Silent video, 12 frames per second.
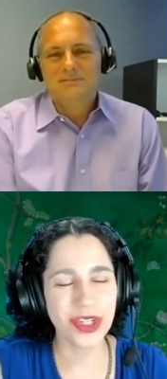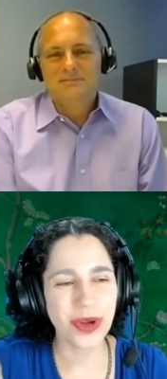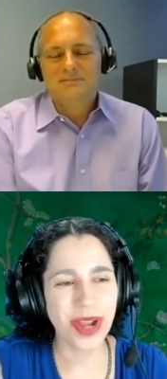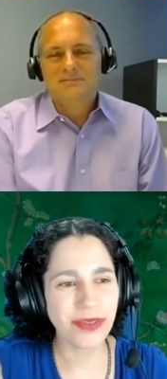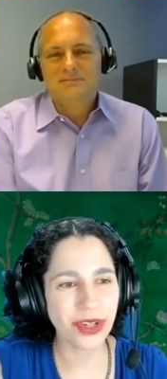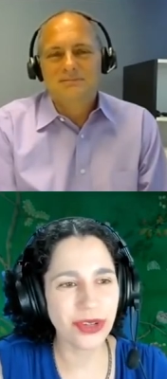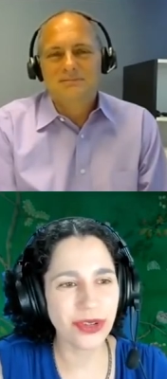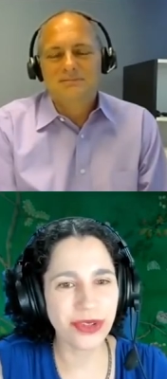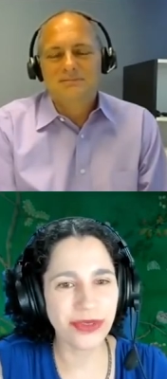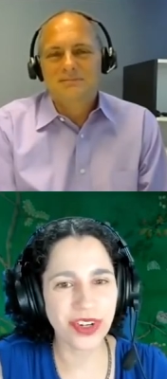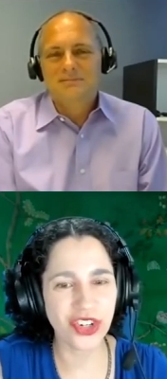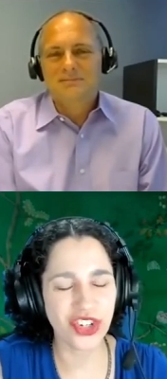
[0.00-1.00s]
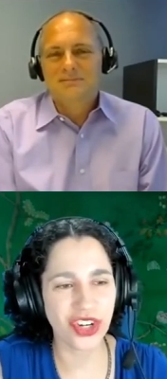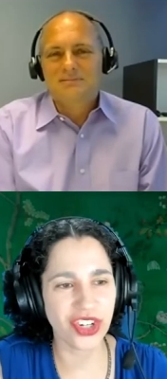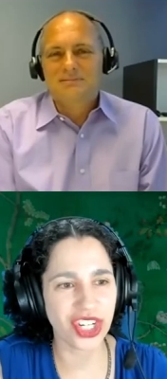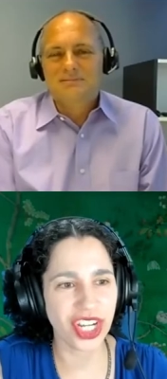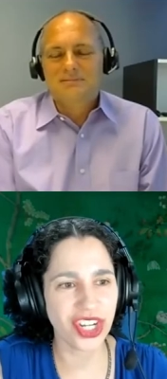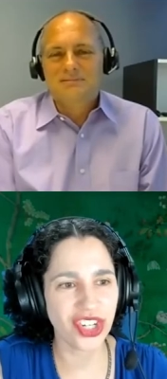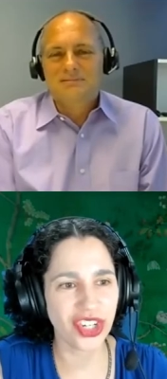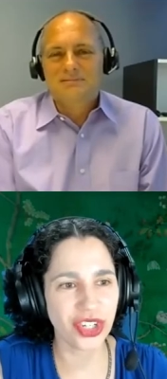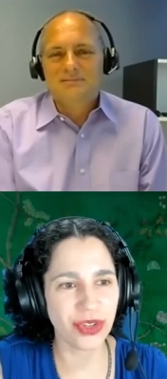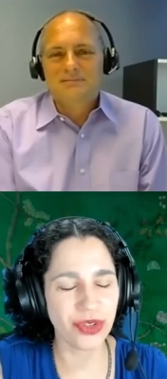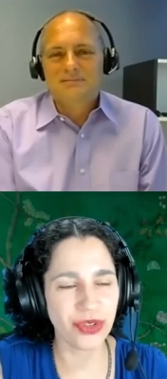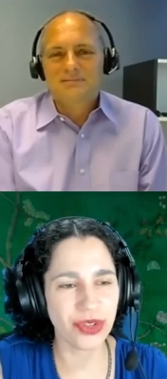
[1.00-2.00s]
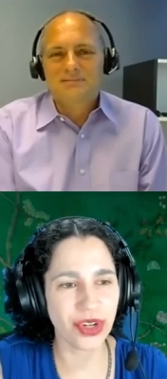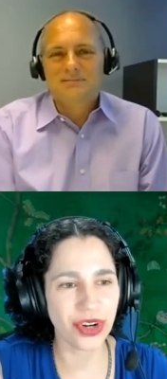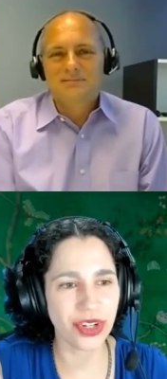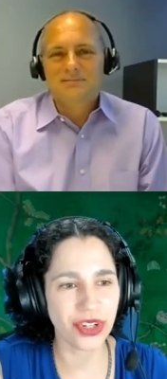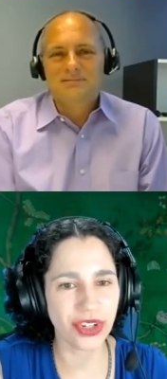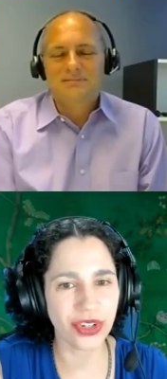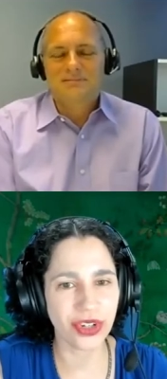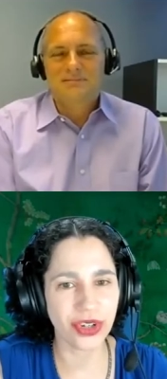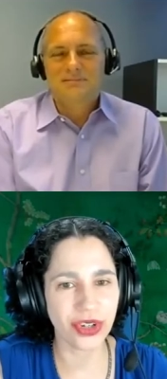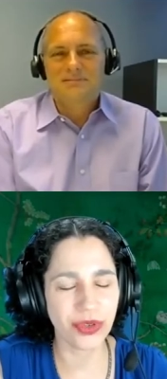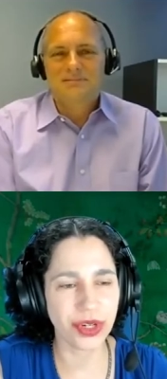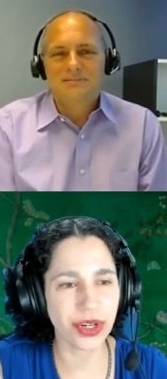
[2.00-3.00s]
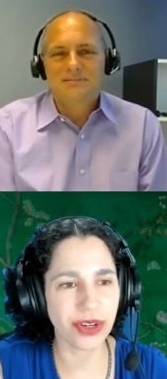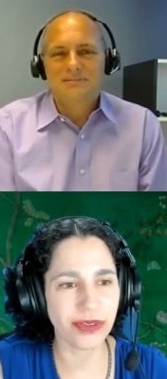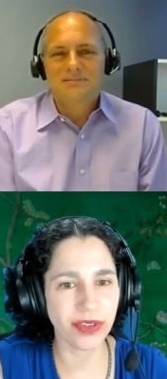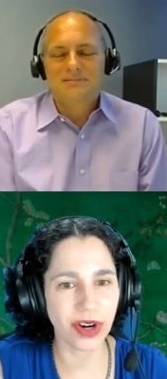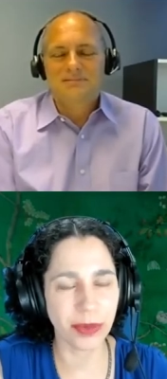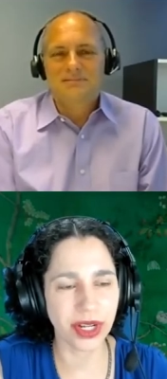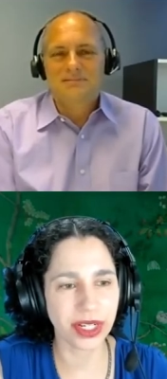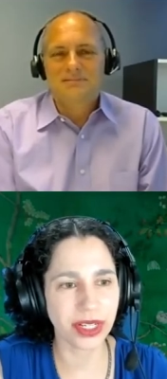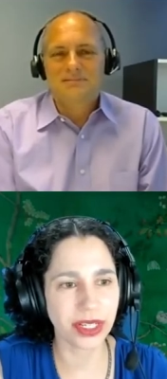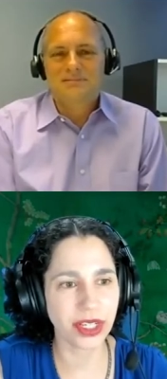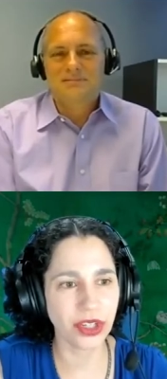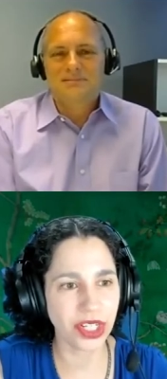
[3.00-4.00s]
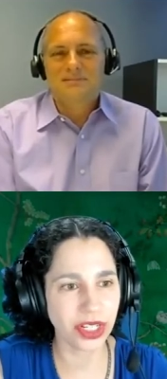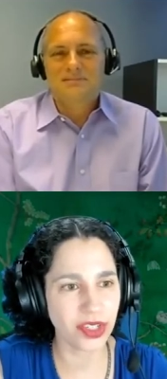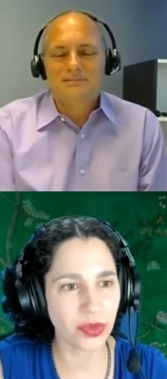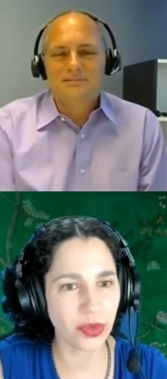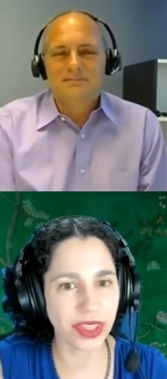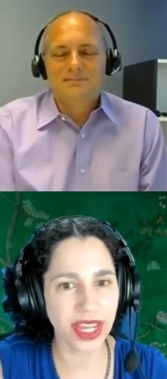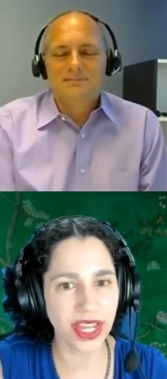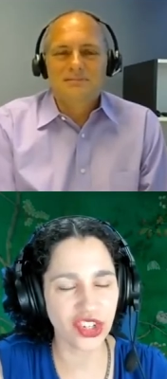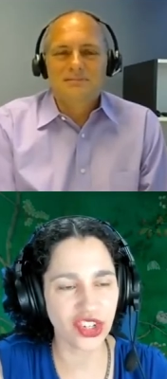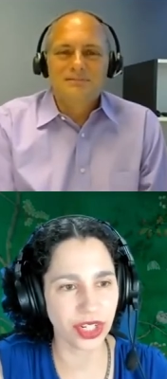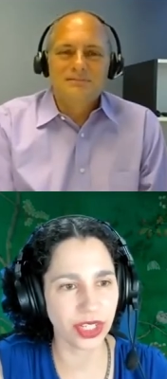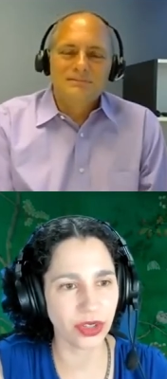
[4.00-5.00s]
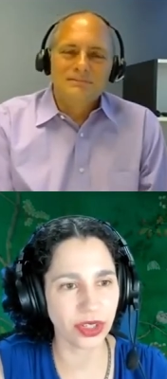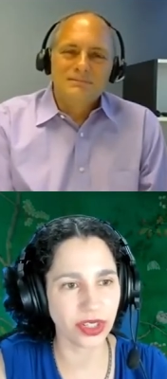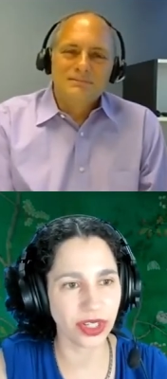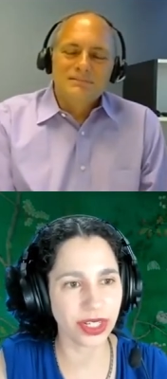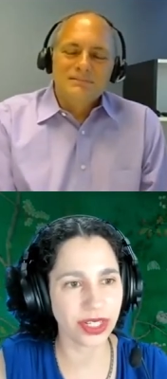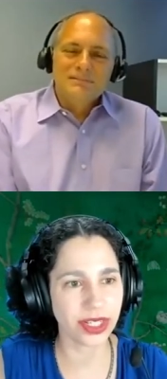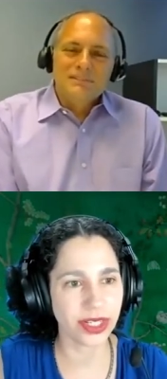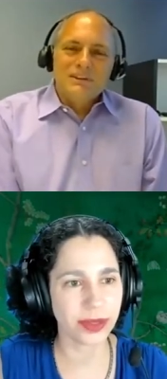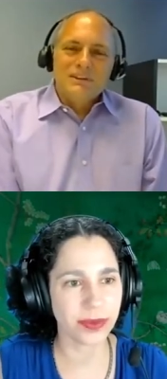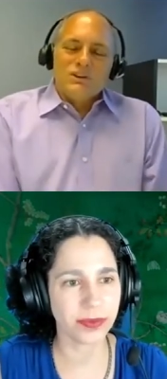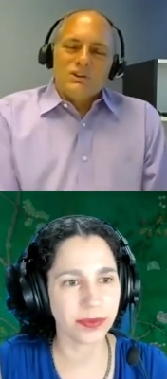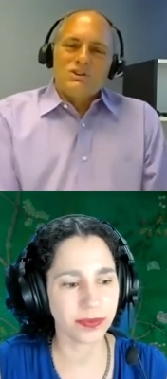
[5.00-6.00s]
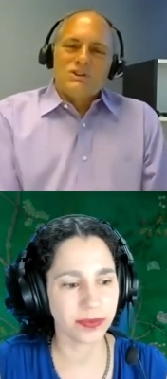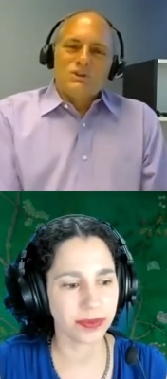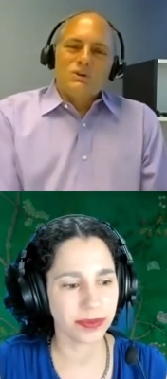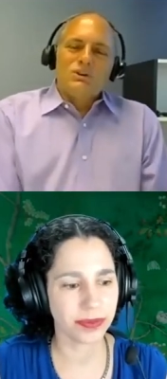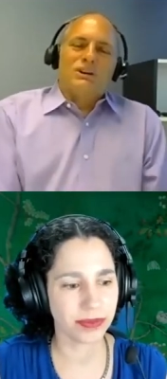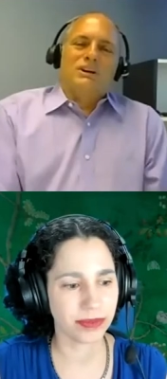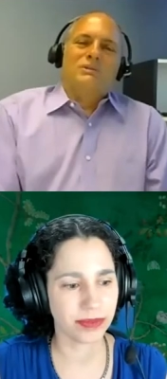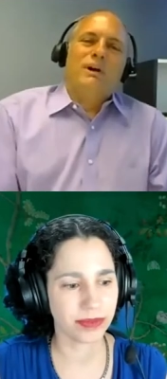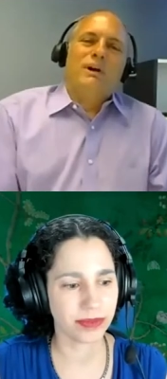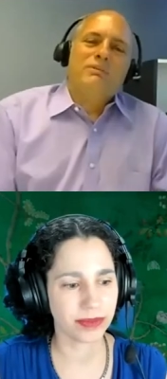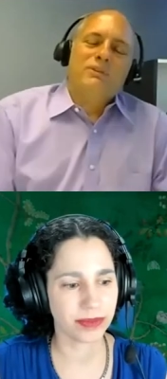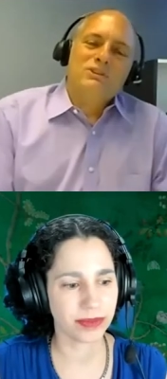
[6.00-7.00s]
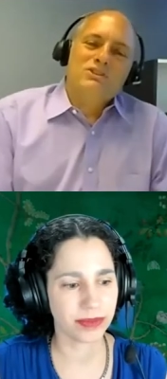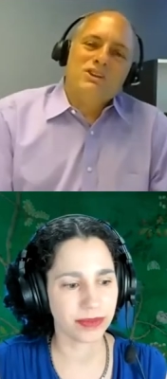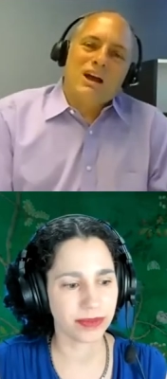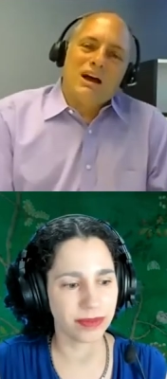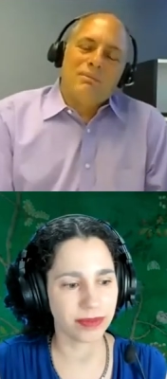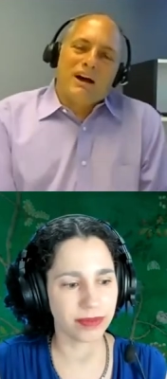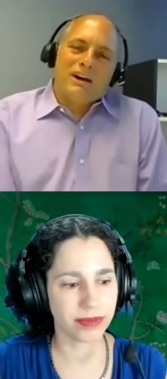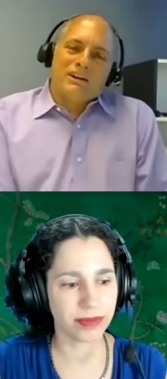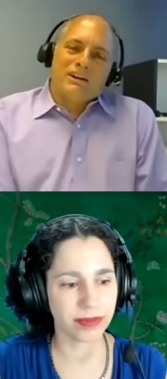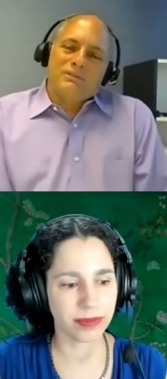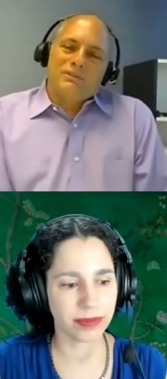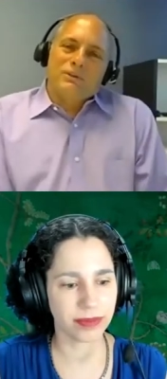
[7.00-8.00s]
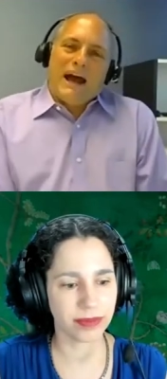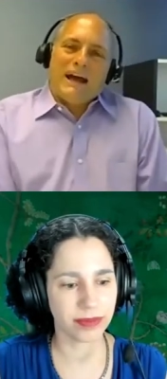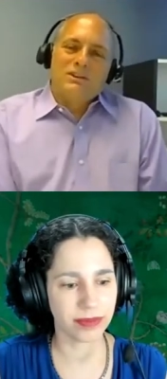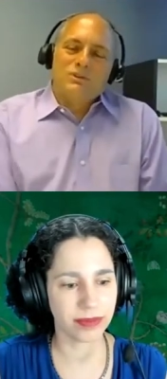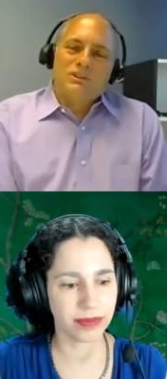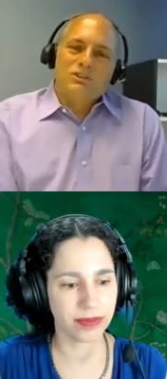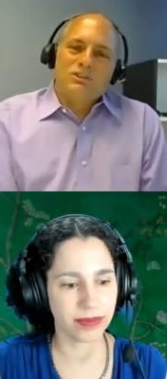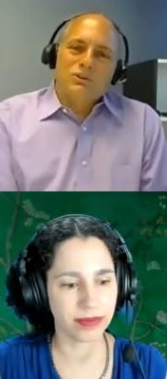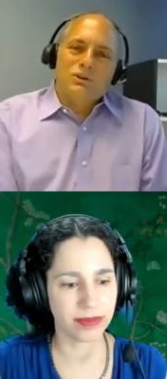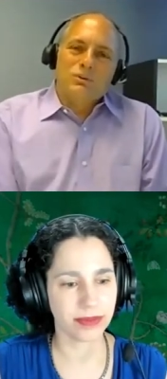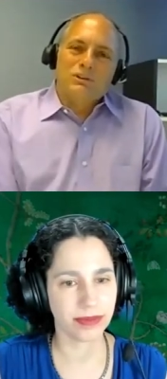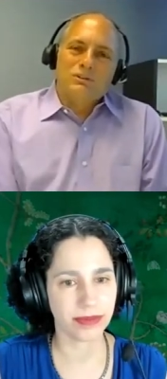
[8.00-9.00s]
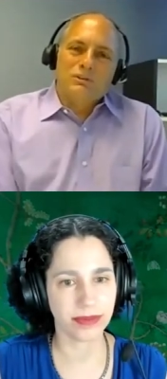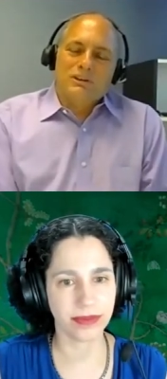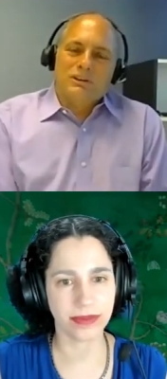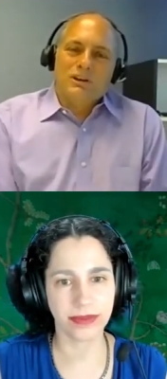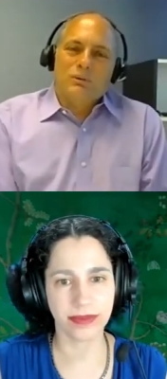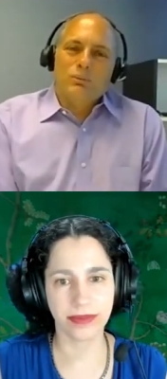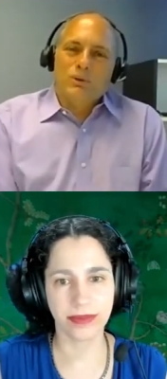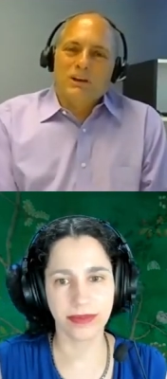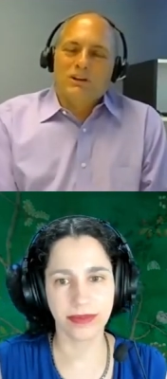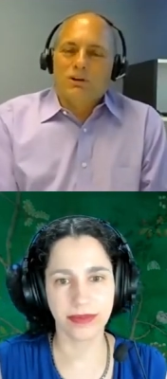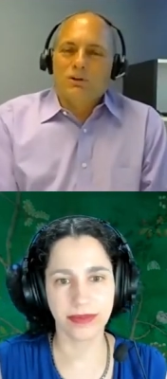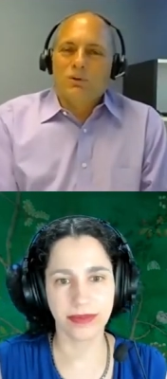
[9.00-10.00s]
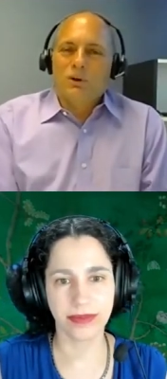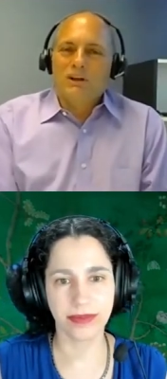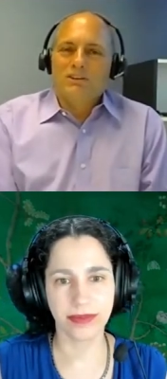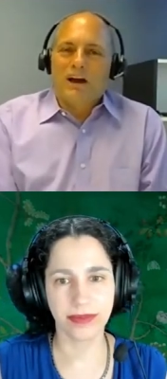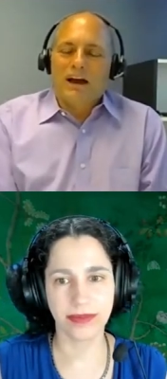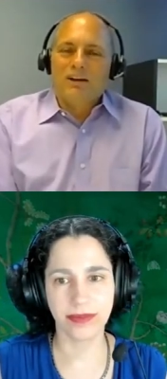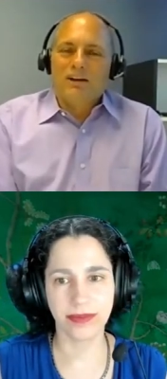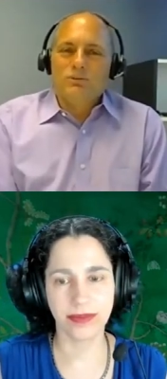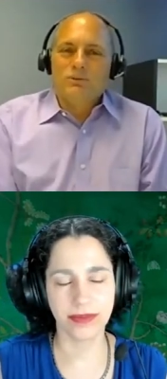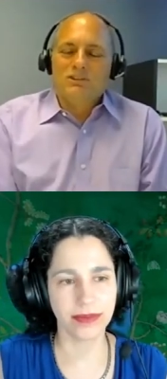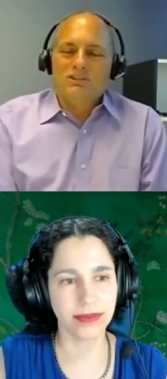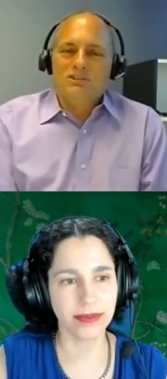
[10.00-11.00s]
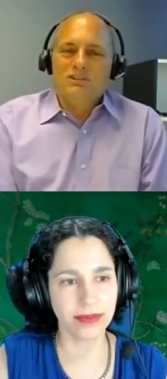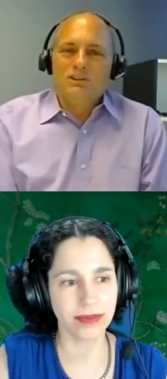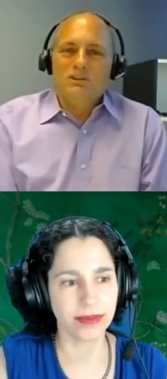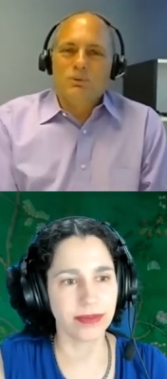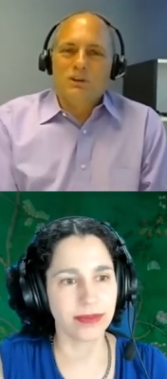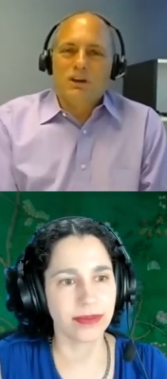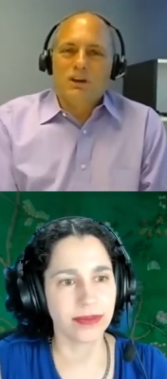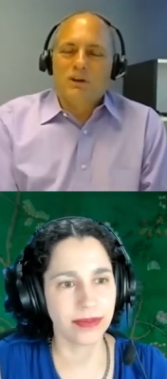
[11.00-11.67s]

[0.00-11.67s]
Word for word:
Speaker 1: after you, you finished your education, you, you started your career in pharma. Can you tell us what that journey looked like?
Speaker 2: Sure. My first job out of graduate school was with a company called Quintiles, which has since become